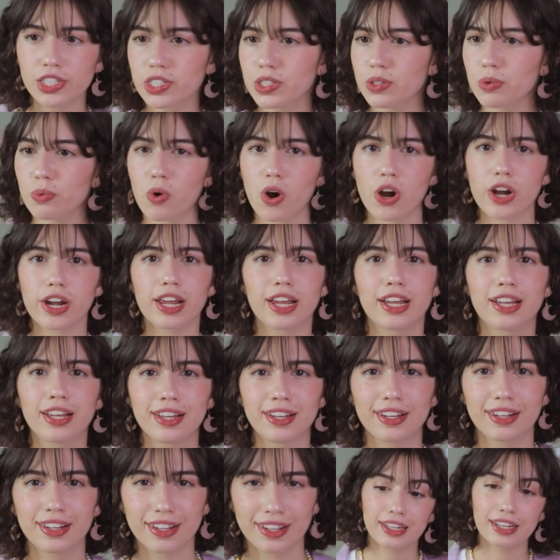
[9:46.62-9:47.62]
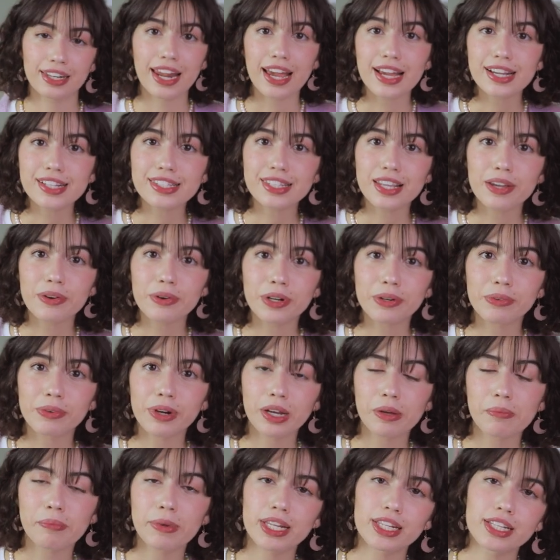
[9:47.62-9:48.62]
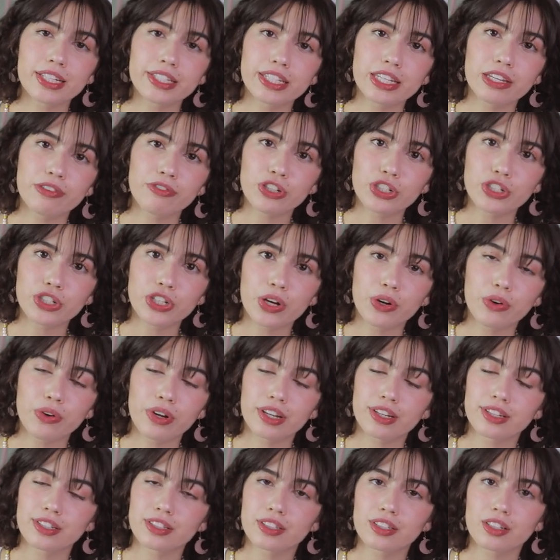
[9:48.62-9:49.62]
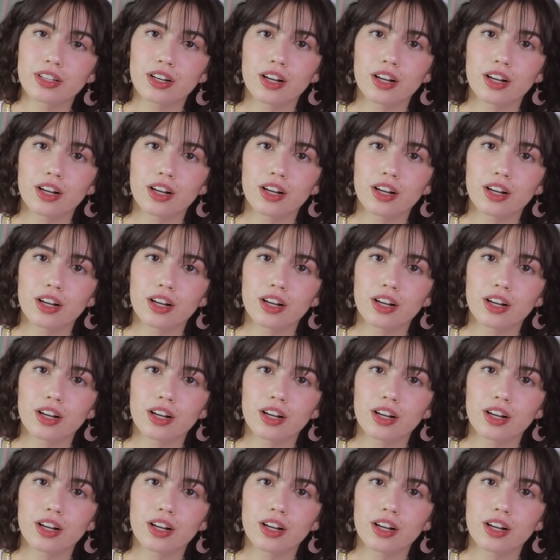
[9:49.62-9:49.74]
just a warning. Next, I want to recommend a T V show, and it's